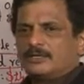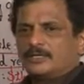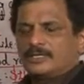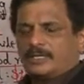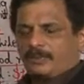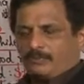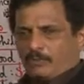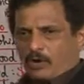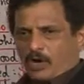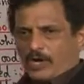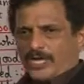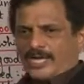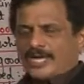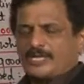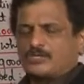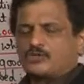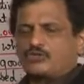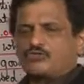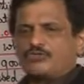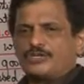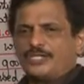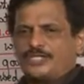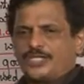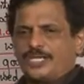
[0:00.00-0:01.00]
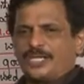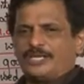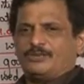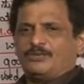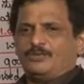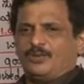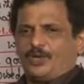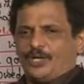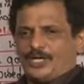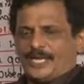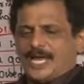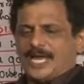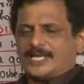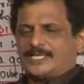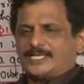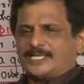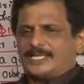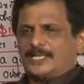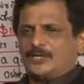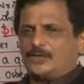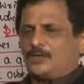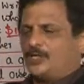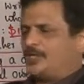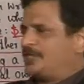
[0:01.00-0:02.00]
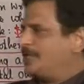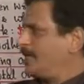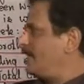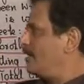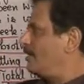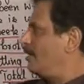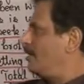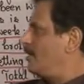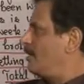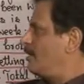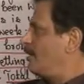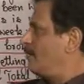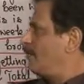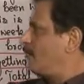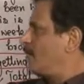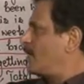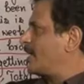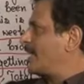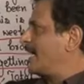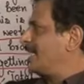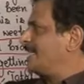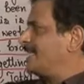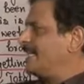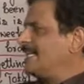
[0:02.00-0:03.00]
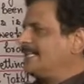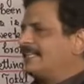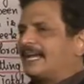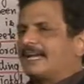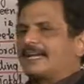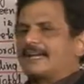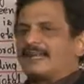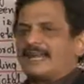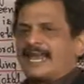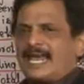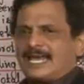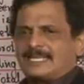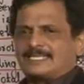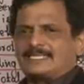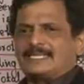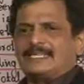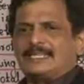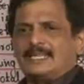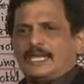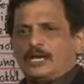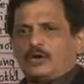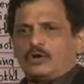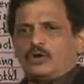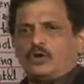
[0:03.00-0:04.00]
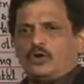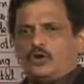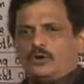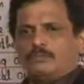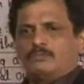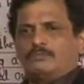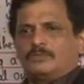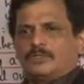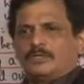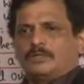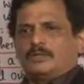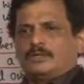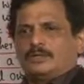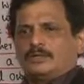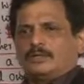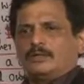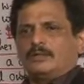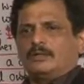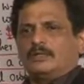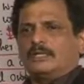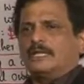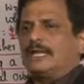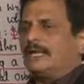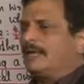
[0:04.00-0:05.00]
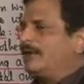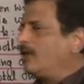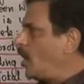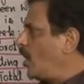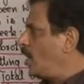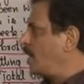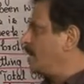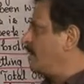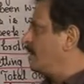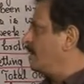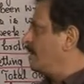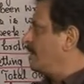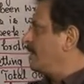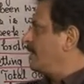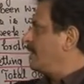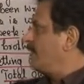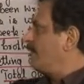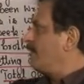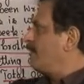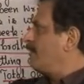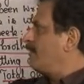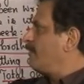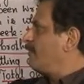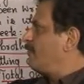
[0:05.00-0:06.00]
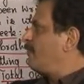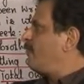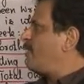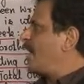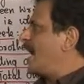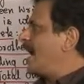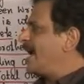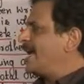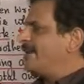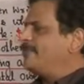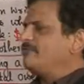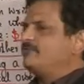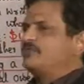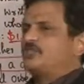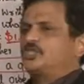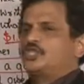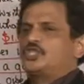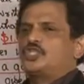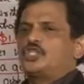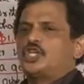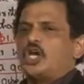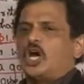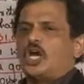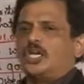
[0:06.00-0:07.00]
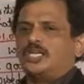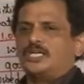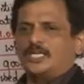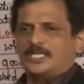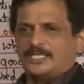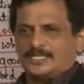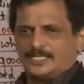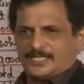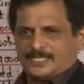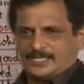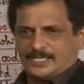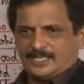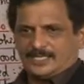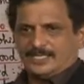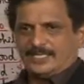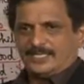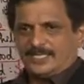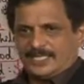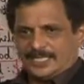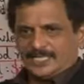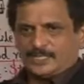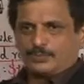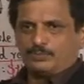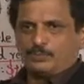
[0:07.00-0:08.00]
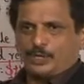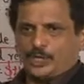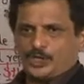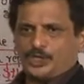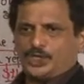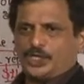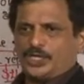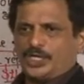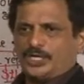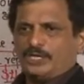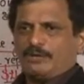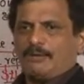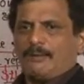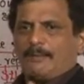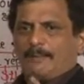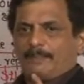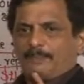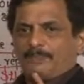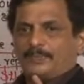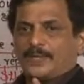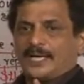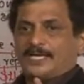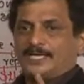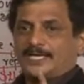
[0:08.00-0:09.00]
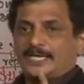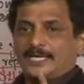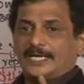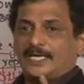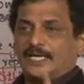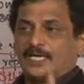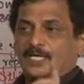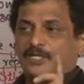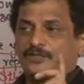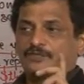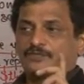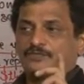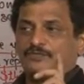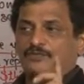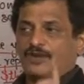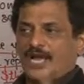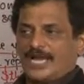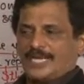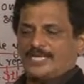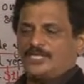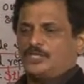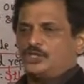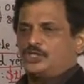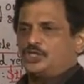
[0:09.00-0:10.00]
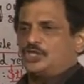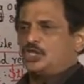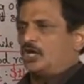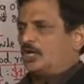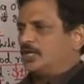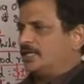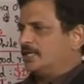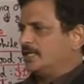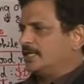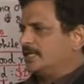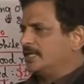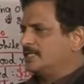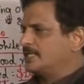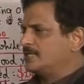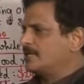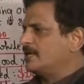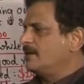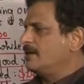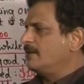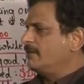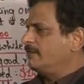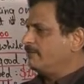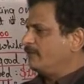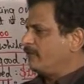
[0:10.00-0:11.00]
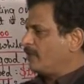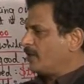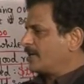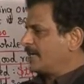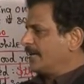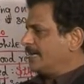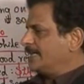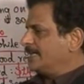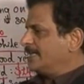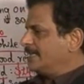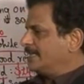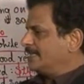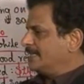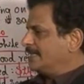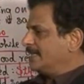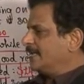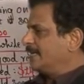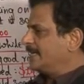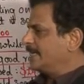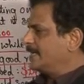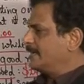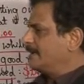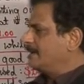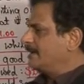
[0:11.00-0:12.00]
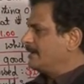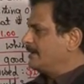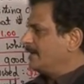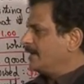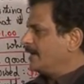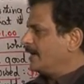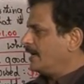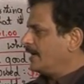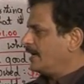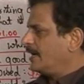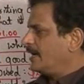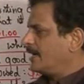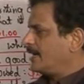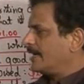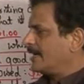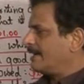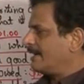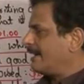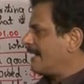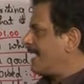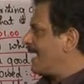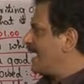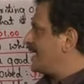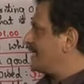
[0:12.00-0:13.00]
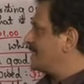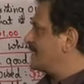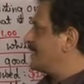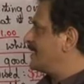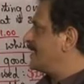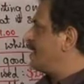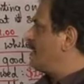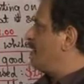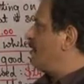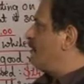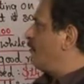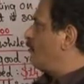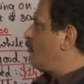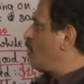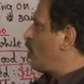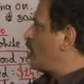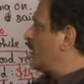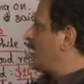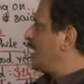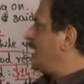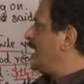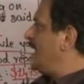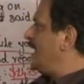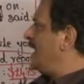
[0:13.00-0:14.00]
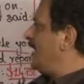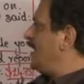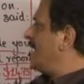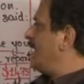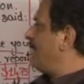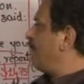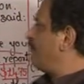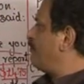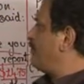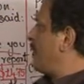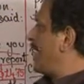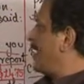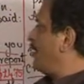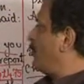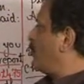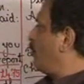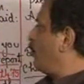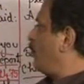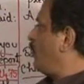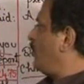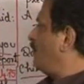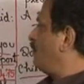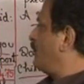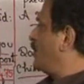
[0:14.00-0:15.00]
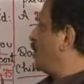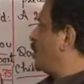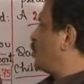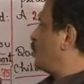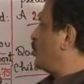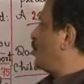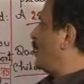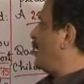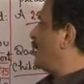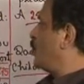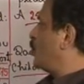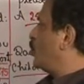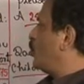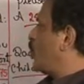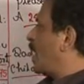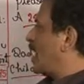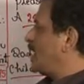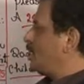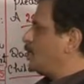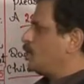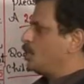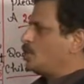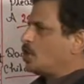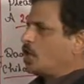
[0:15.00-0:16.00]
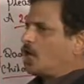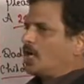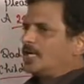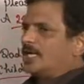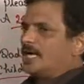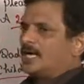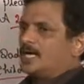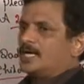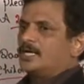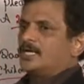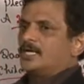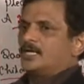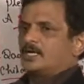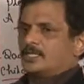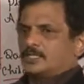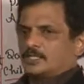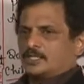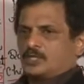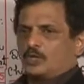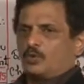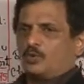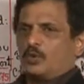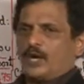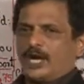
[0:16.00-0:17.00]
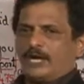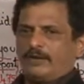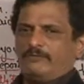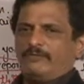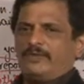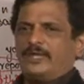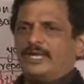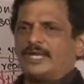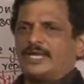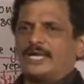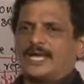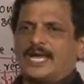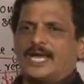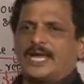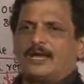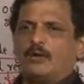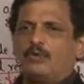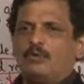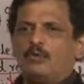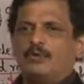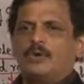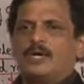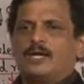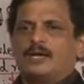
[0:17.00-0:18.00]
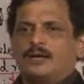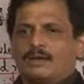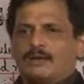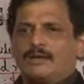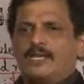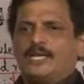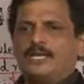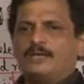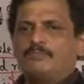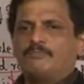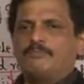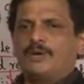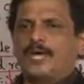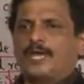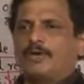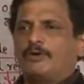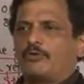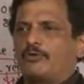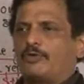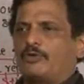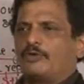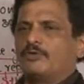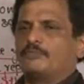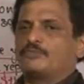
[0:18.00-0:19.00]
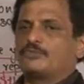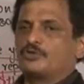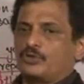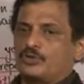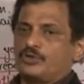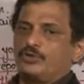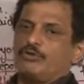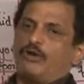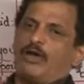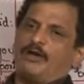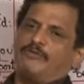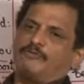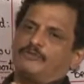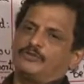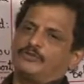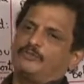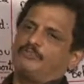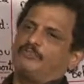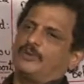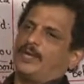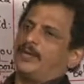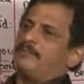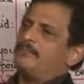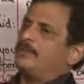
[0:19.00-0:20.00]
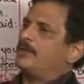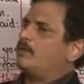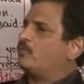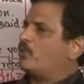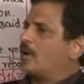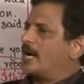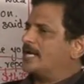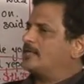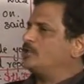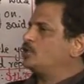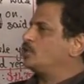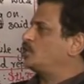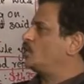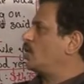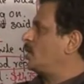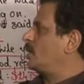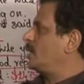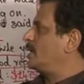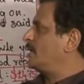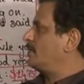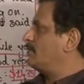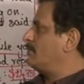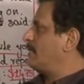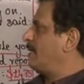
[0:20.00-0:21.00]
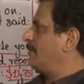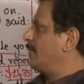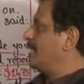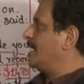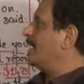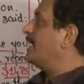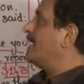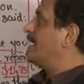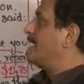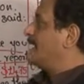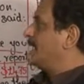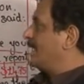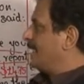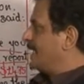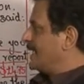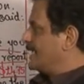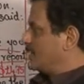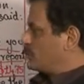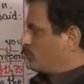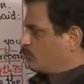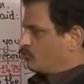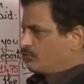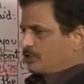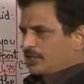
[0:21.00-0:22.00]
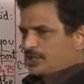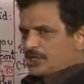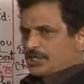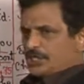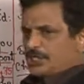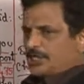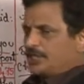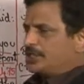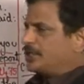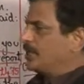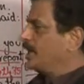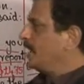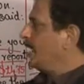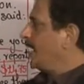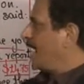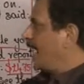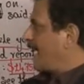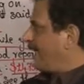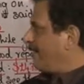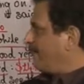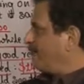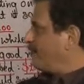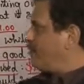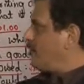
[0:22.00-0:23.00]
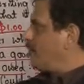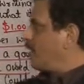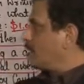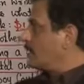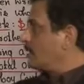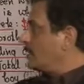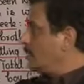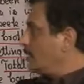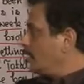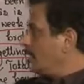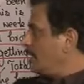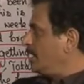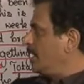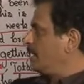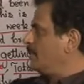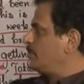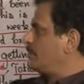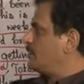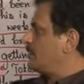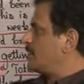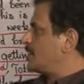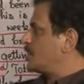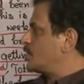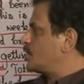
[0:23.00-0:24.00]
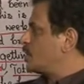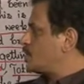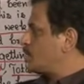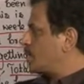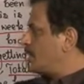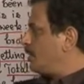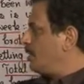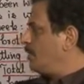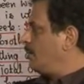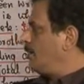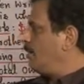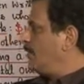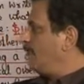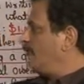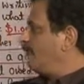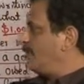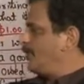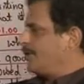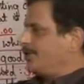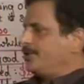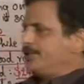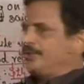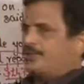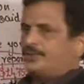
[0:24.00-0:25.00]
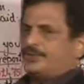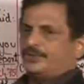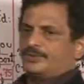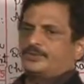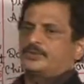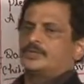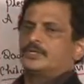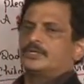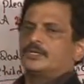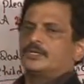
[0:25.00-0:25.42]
The boy has written, what has he written? For cutting the grass in the home, you know, in the lawn, $5. He has mentioned that he needs $5 for cutting the grass. For cleaning up my room this week, $1. So 1 week I have cleaned my room, so you have to pay me $1, mummy. He has written it. And for going to the store for you.